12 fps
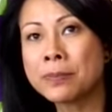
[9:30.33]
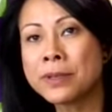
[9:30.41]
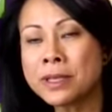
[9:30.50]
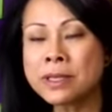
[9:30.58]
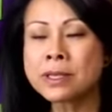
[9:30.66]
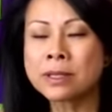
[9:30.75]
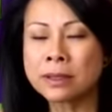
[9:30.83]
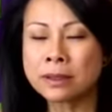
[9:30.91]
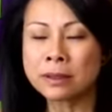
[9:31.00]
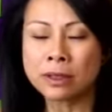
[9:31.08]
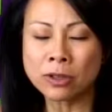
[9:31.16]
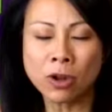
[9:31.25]
this is a,
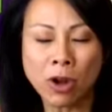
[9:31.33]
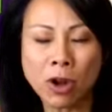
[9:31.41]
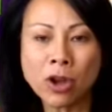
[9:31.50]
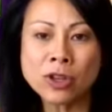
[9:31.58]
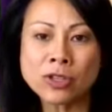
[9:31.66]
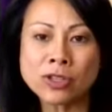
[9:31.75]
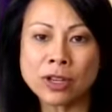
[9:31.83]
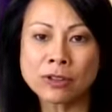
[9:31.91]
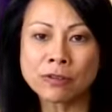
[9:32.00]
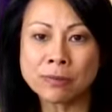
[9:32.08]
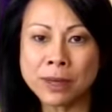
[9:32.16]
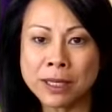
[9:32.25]
a cause
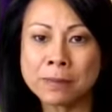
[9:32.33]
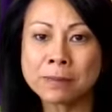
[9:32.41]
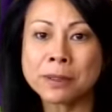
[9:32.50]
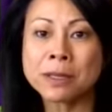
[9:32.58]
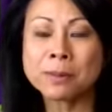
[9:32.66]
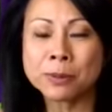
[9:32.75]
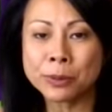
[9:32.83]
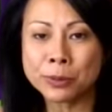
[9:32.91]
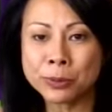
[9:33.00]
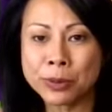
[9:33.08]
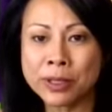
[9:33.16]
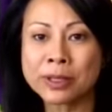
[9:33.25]
of many people
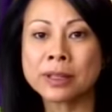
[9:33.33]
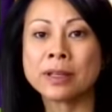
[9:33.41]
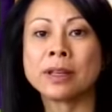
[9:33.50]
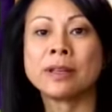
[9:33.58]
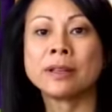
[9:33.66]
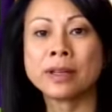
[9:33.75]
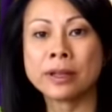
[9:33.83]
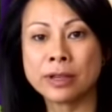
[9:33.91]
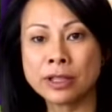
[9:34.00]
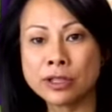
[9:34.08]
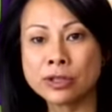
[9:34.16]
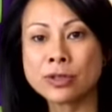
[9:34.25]
with their
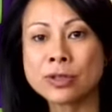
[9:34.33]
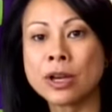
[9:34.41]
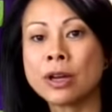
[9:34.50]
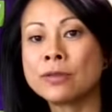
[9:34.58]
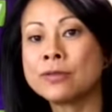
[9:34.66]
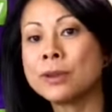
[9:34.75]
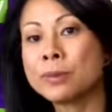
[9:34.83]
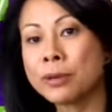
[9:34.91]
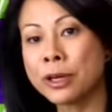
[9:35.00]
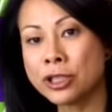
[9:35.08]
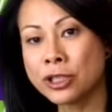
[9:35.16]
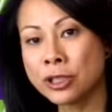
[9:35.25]
issues of
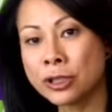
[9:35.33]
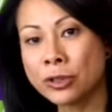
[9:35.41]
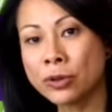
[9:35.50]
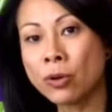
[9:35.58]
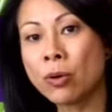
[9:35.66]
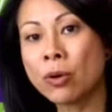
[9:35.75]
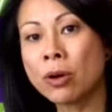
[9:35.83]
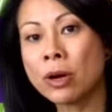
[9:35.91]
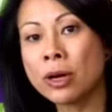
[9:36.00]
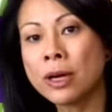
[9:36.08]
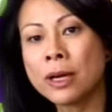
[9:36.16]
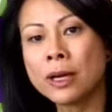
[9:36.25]
depression or,
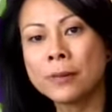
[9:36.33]
mm-hmm.